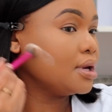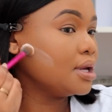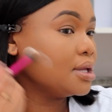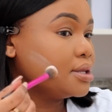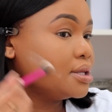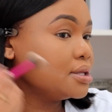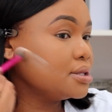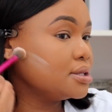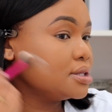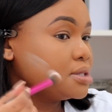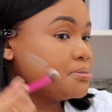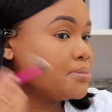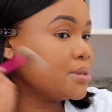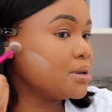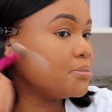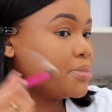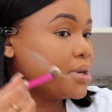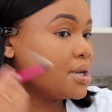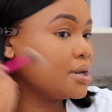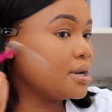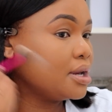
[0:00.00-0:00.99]
I think this
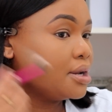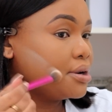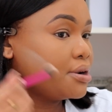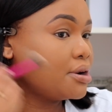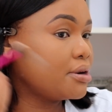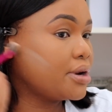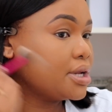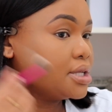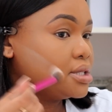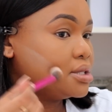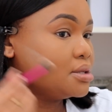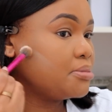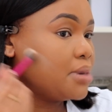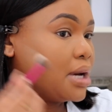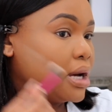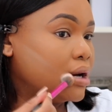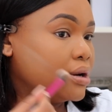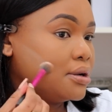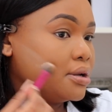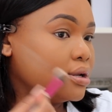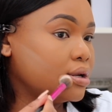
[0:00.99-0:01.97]
might be an underrated
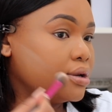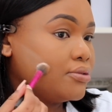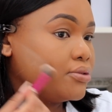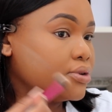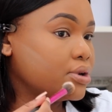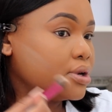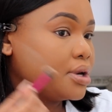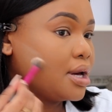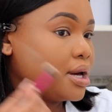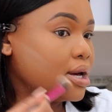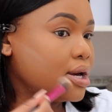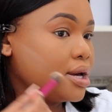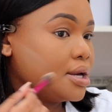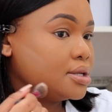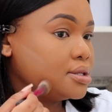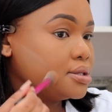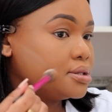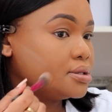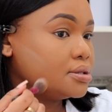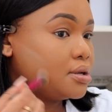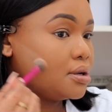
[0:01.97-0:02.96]
powder. If you
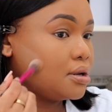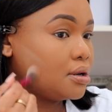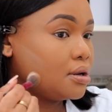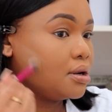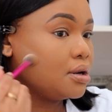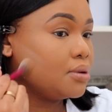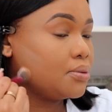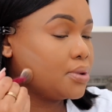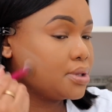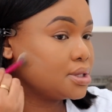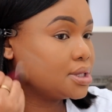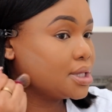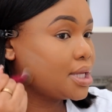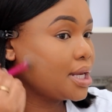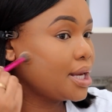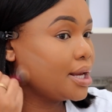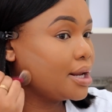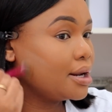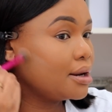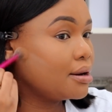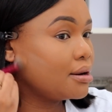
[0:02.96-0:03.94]
guys are once
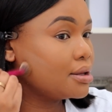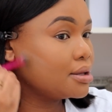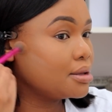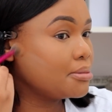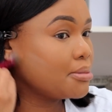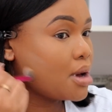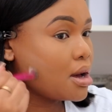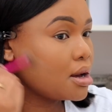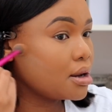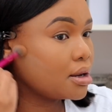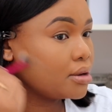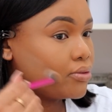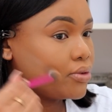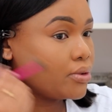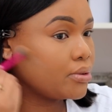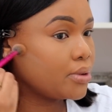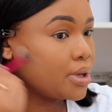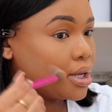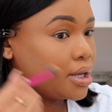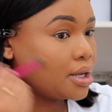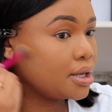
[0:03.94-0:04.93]
again on the market for
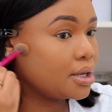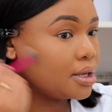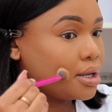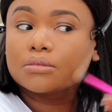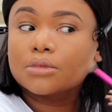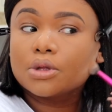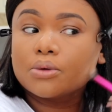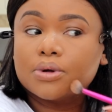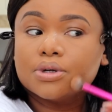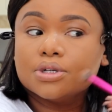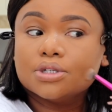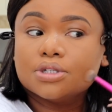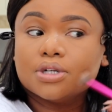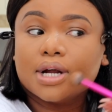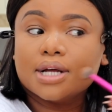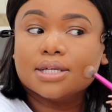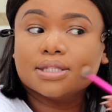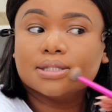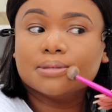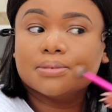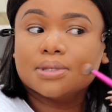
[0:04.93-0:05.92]
one, you want to
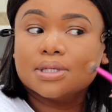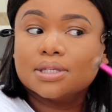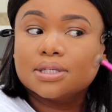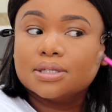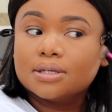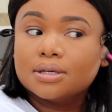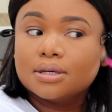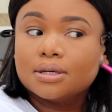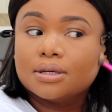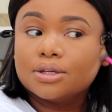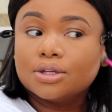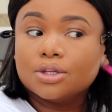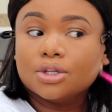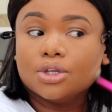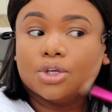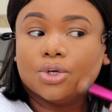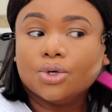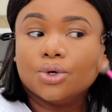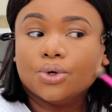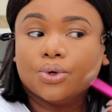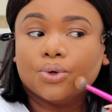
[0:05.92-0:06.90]
try something
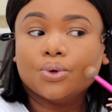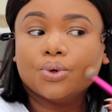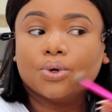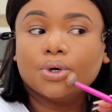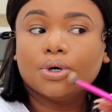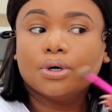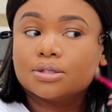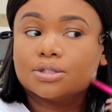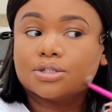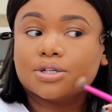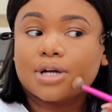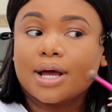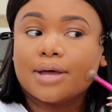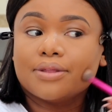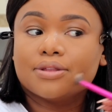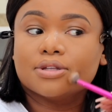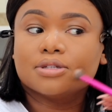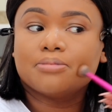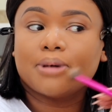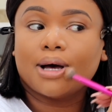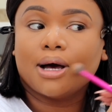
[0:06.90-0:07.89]
new, try
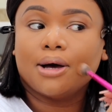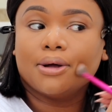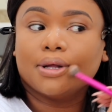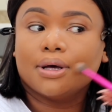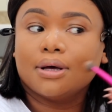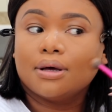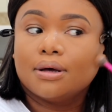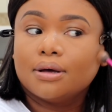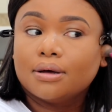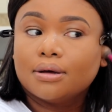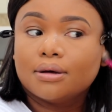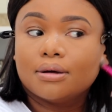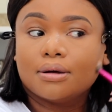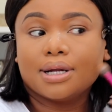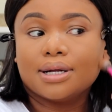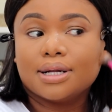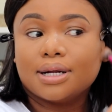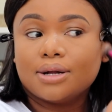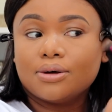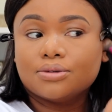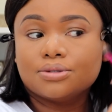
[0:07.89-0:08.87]
this powder.
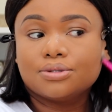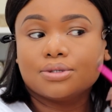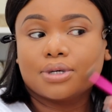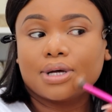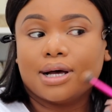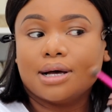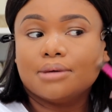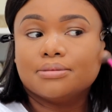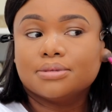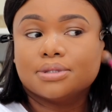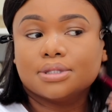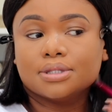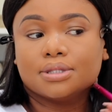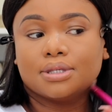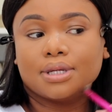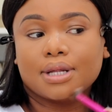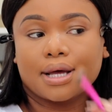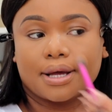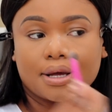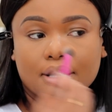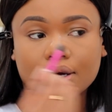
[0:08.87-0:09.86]
And it also comes in
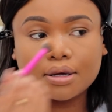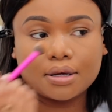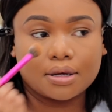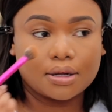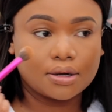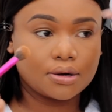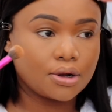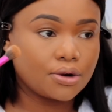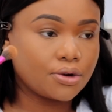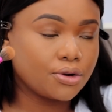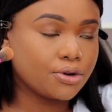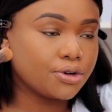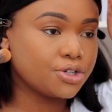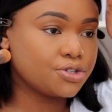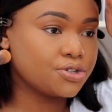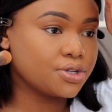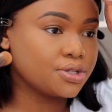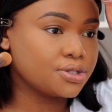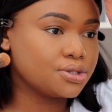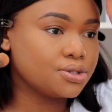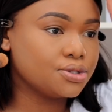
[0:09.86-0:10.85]
like not only
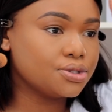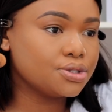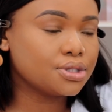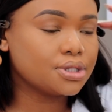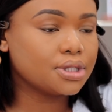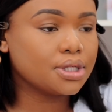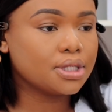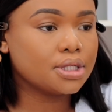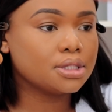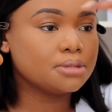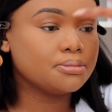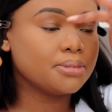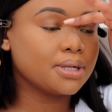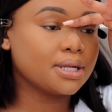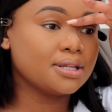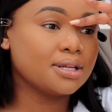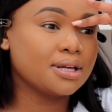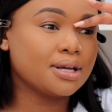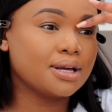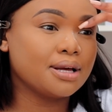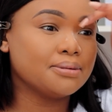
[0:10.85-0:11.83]
translucent, but I
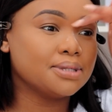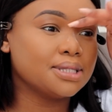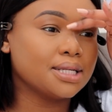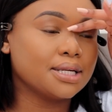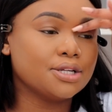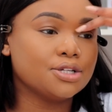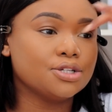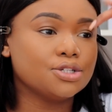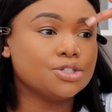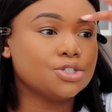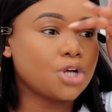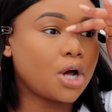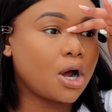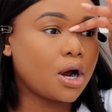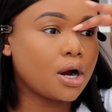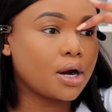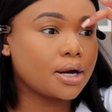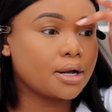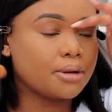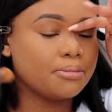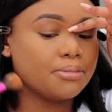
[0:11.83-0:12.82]
think it comes like in a
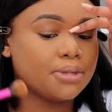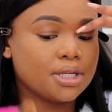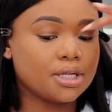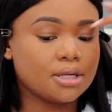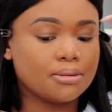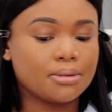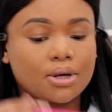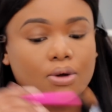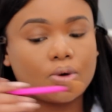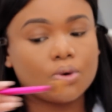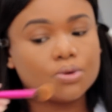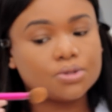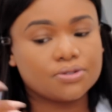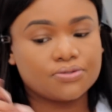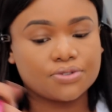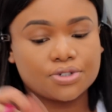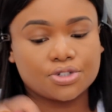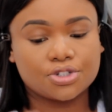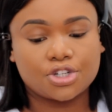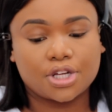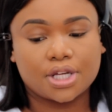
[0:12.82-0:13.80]
dark, medium, like all
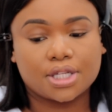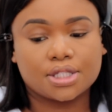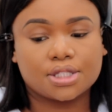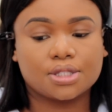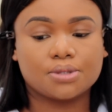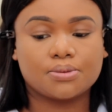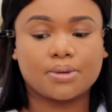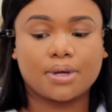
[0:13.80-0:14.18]
different shades as